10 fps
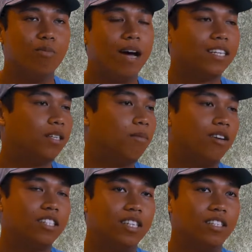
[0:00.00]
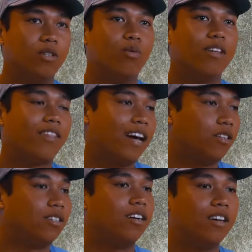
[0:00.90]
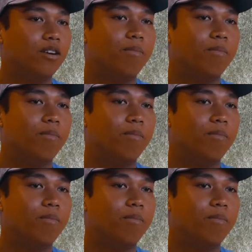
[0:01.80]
basketball season with a thousand other